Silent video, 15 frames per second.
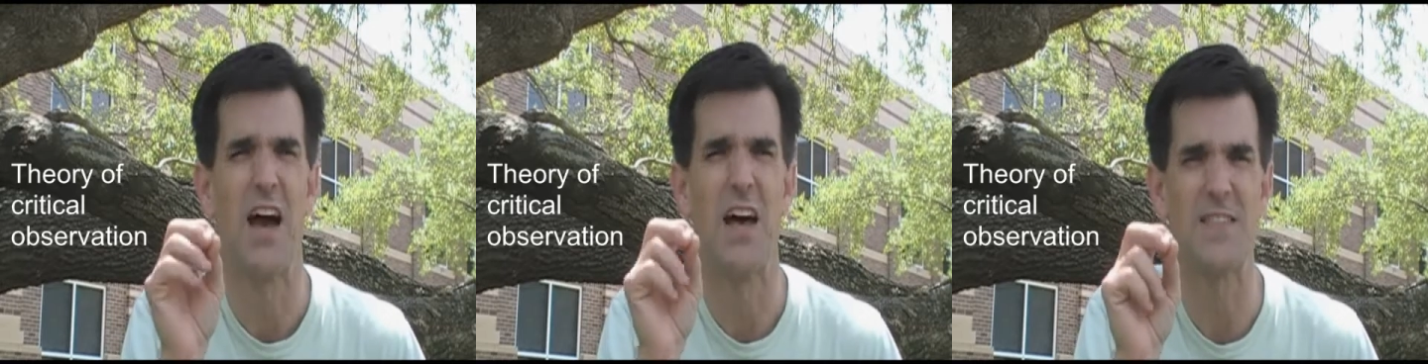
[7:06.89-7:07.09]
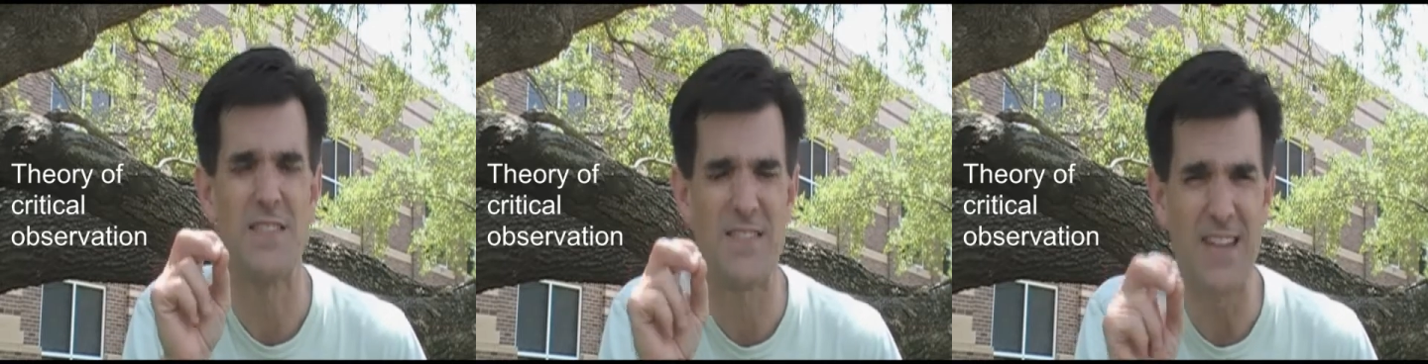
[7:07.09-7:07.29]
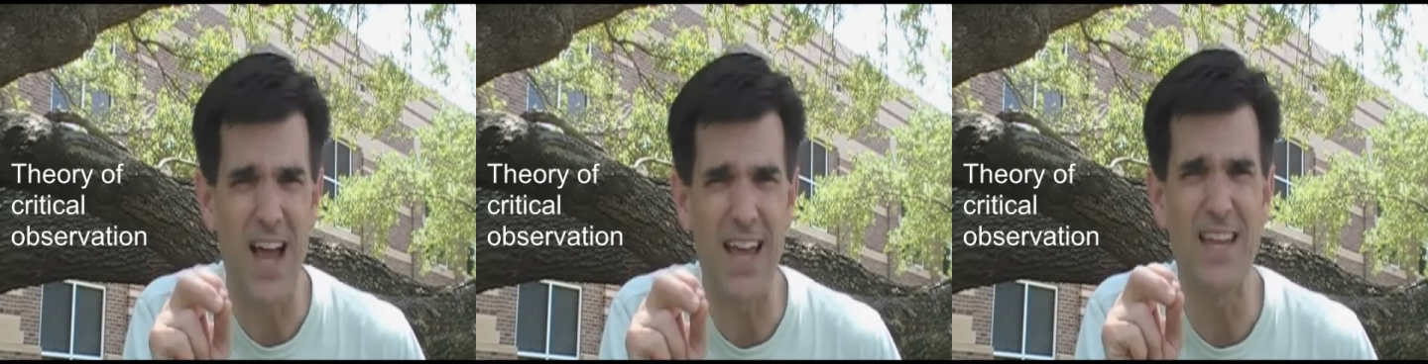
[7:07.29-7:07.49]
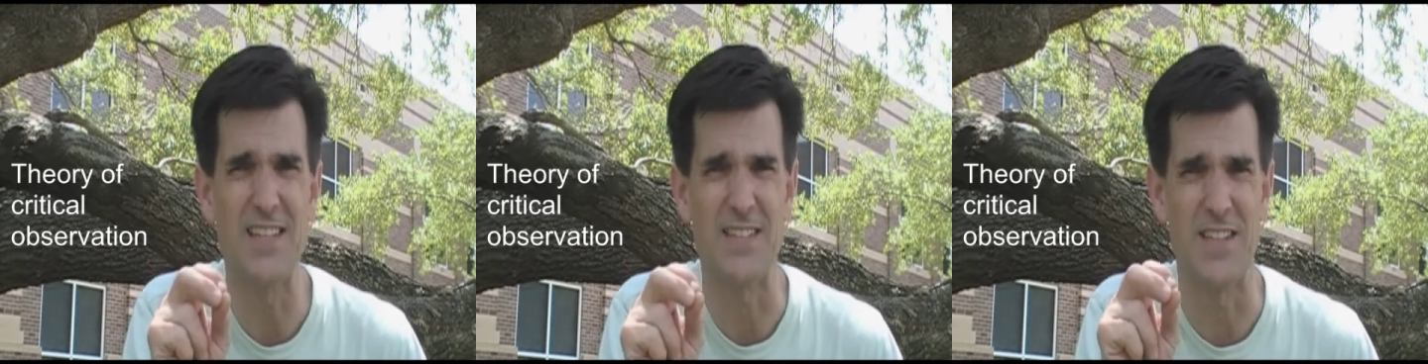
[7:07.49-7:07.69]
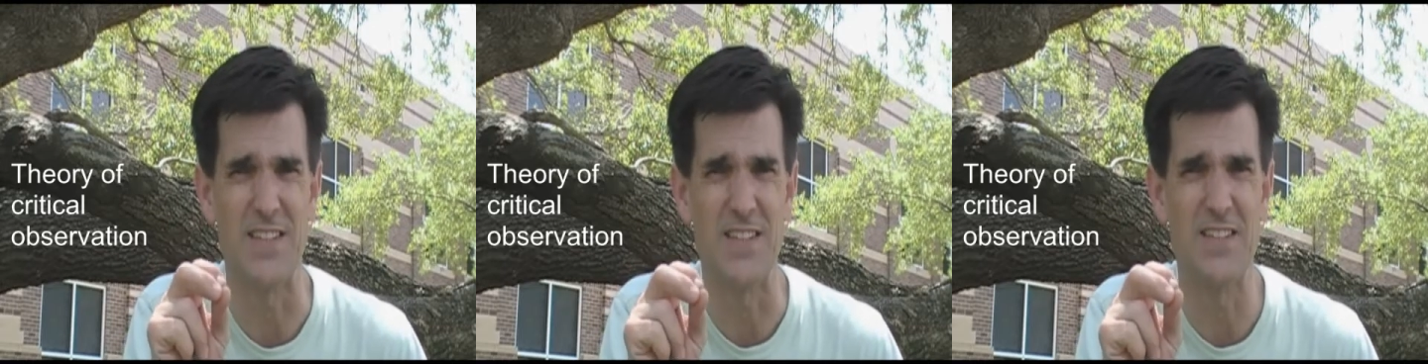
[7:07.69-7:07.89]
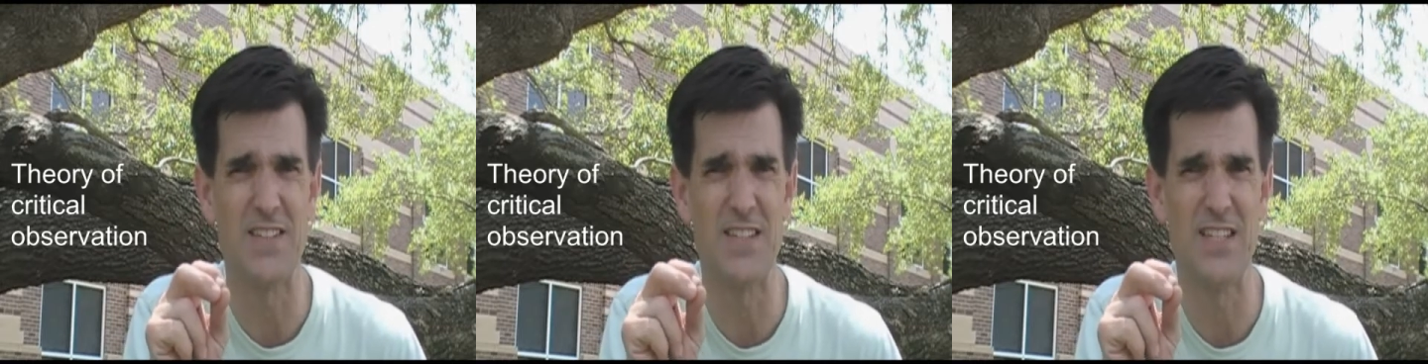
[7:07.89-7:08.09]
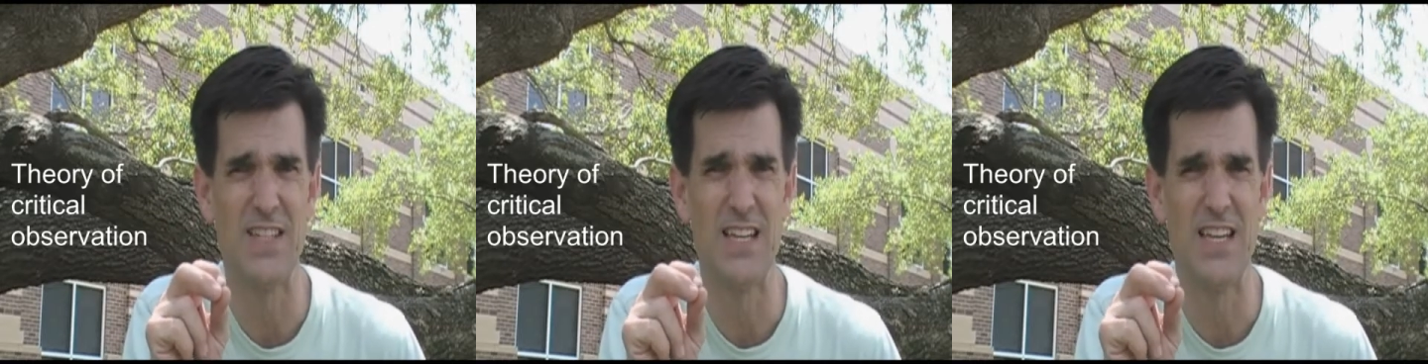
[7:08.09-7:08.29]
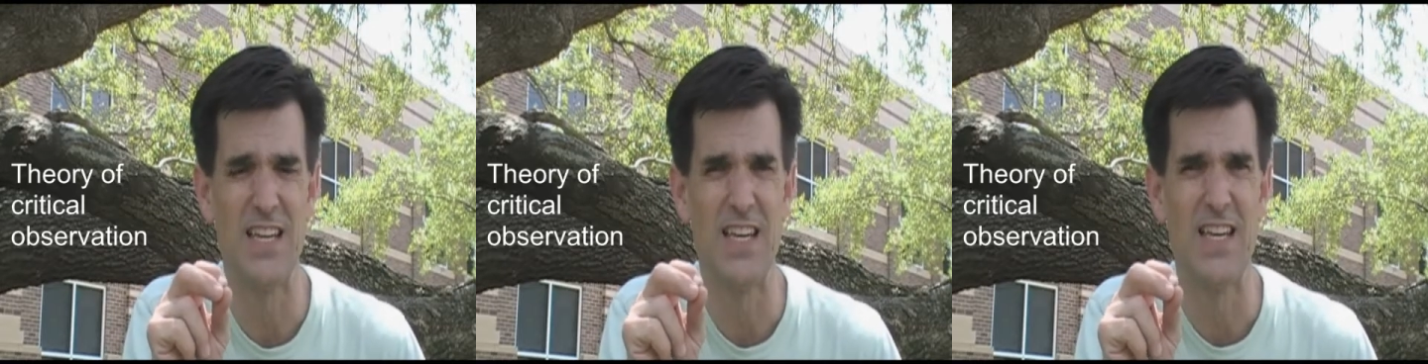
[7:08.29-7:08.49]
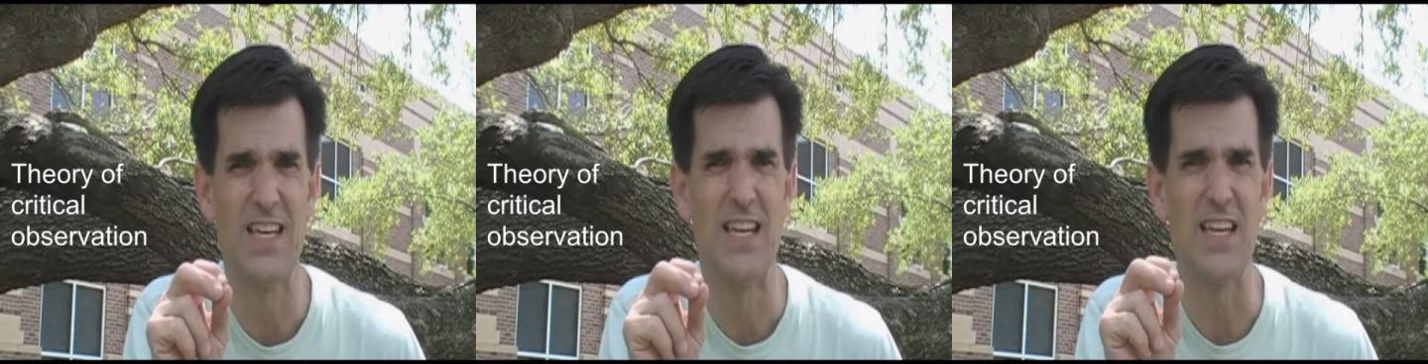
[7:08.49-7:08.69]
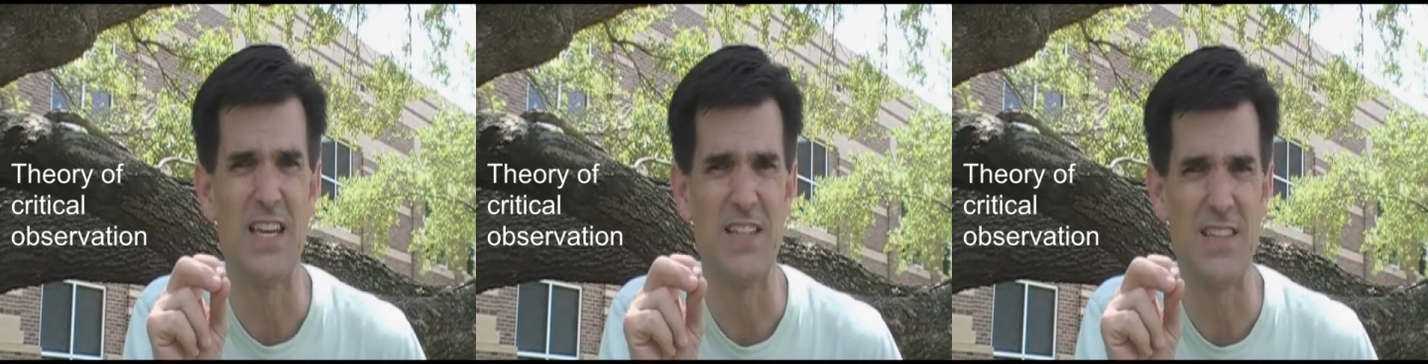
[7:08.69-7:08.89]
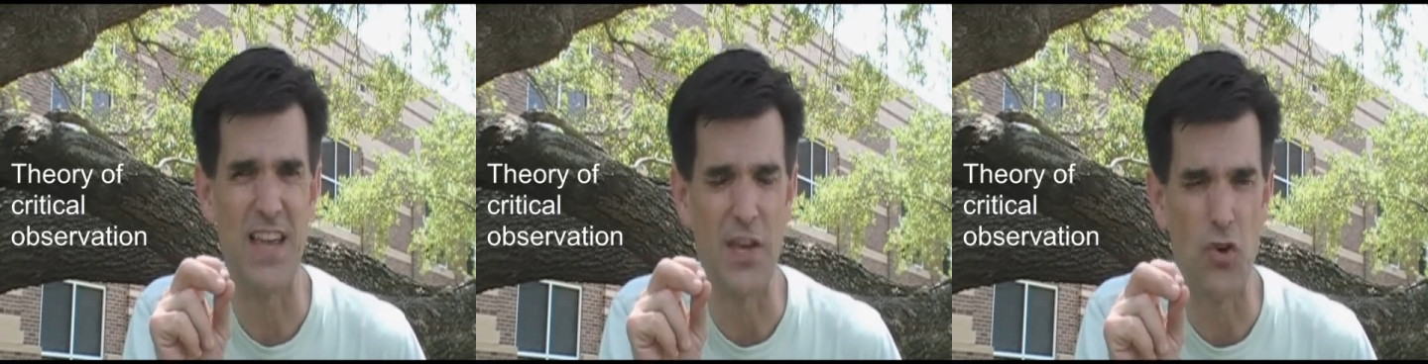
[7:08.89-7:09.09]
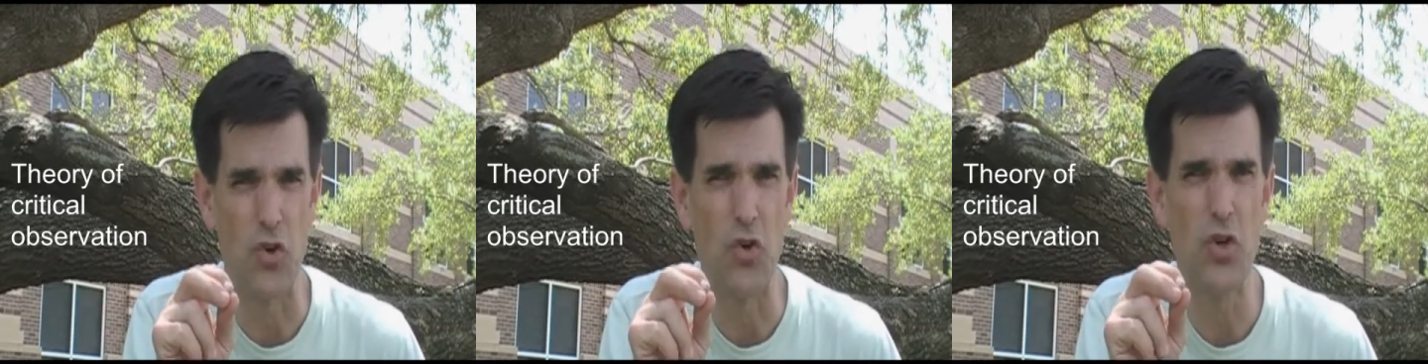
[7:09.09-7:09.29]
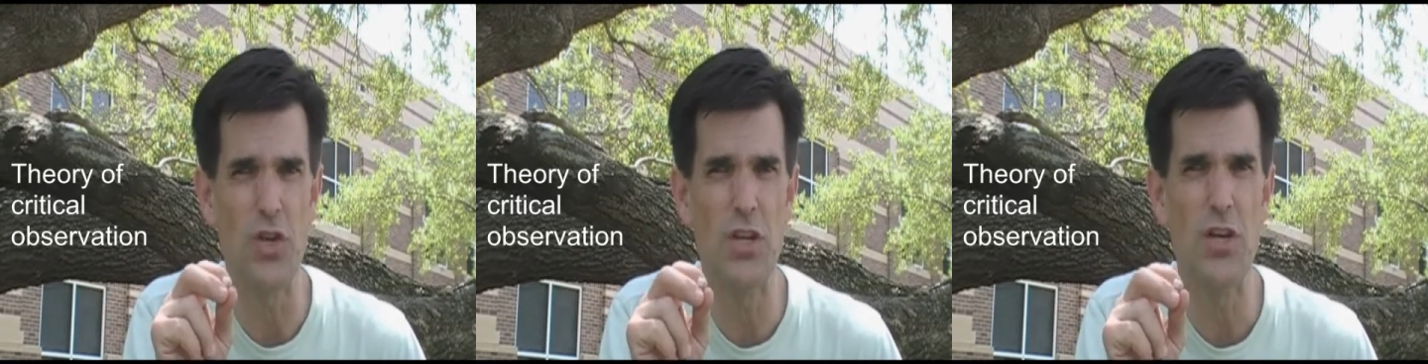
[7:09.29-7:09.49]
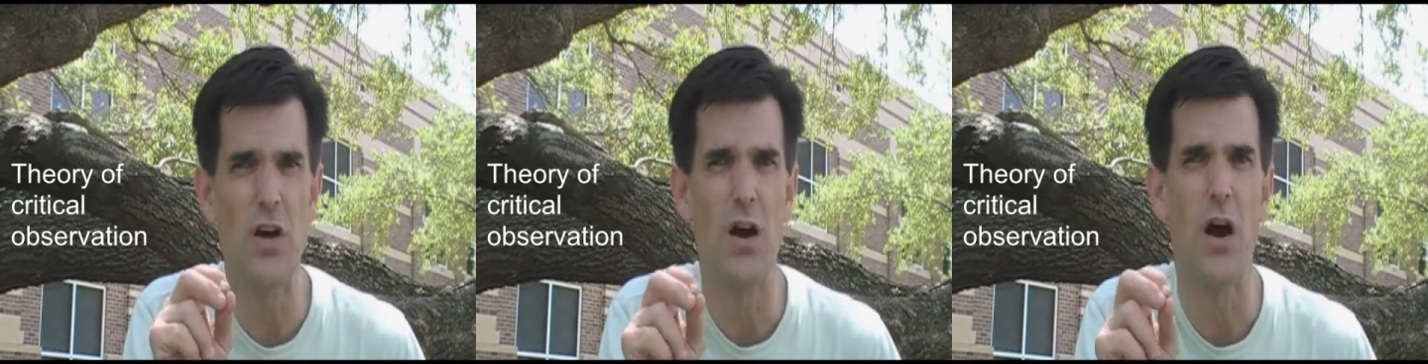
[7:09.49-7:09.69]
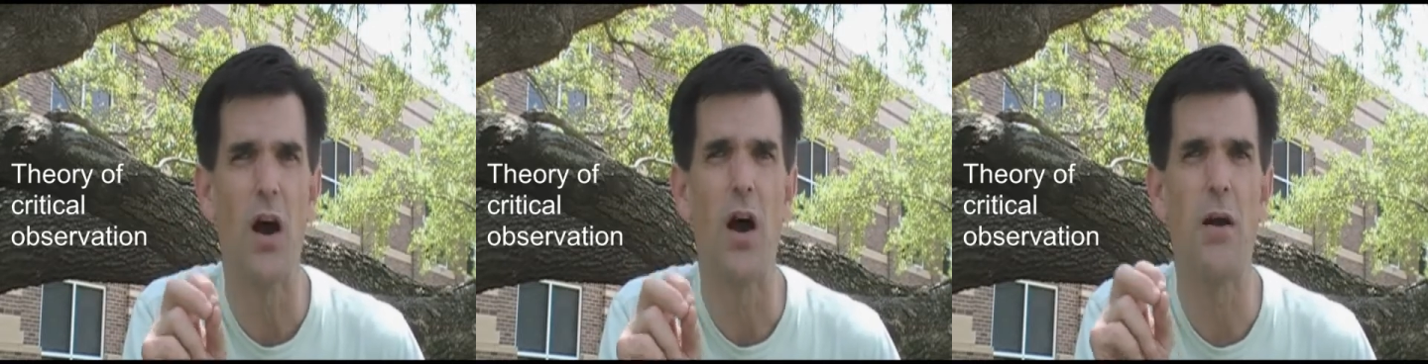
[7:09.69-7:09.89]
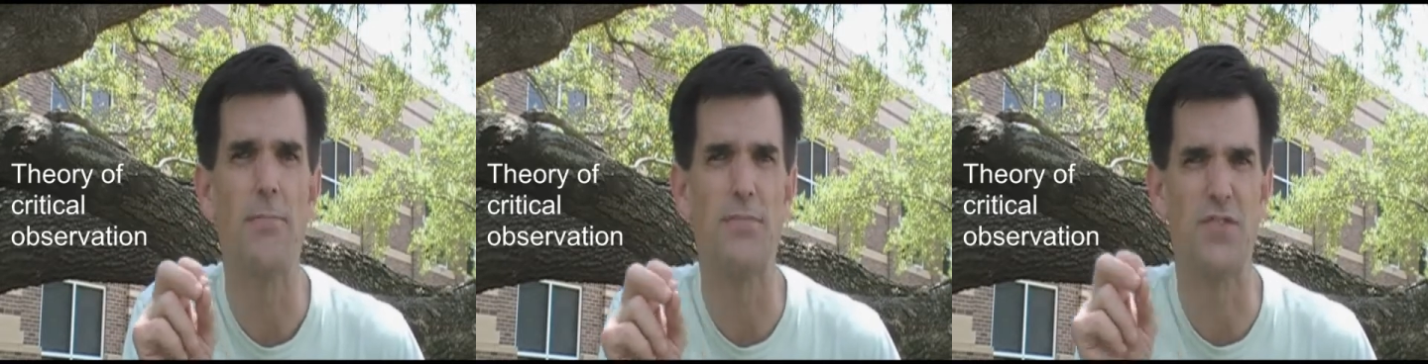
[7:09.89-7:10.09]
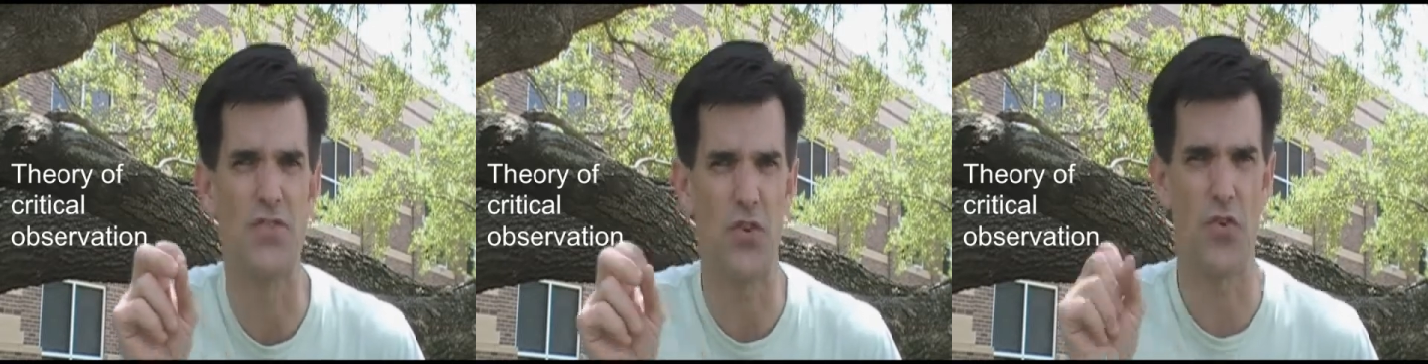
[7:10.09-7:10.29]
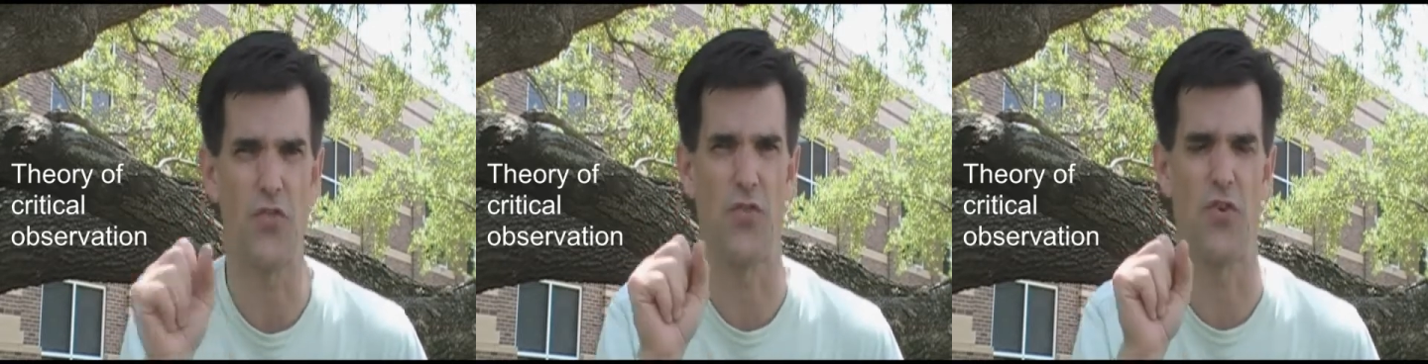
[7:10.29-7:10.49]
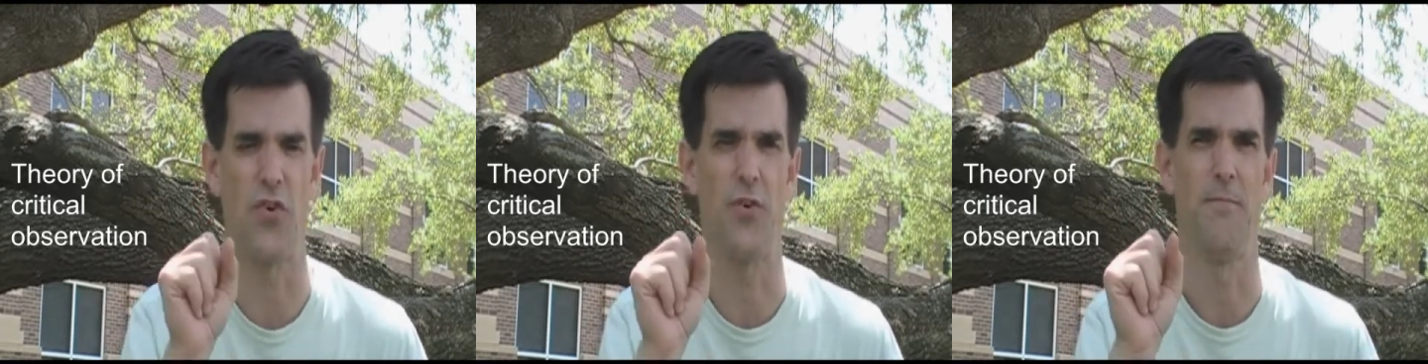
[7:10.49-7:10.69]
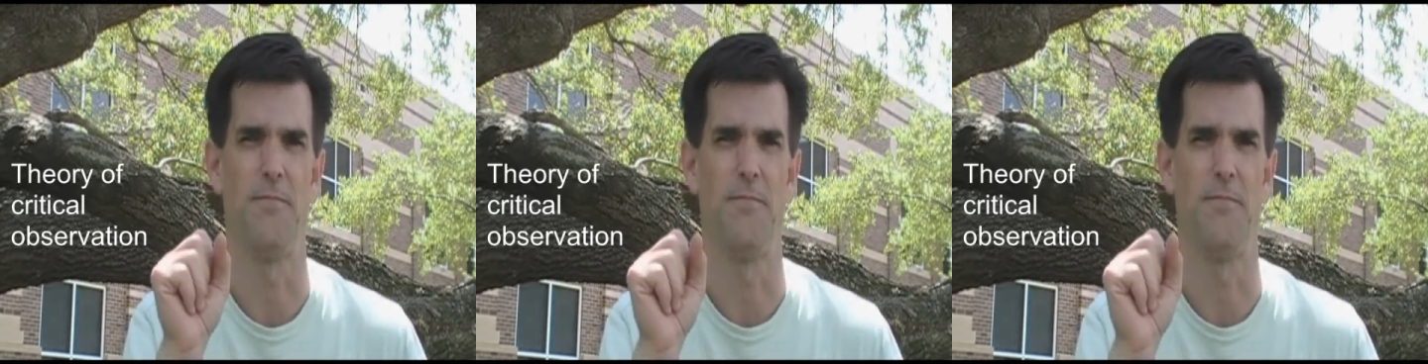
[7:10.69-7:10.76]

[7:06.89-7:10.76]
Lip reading: A scientist is a good observer.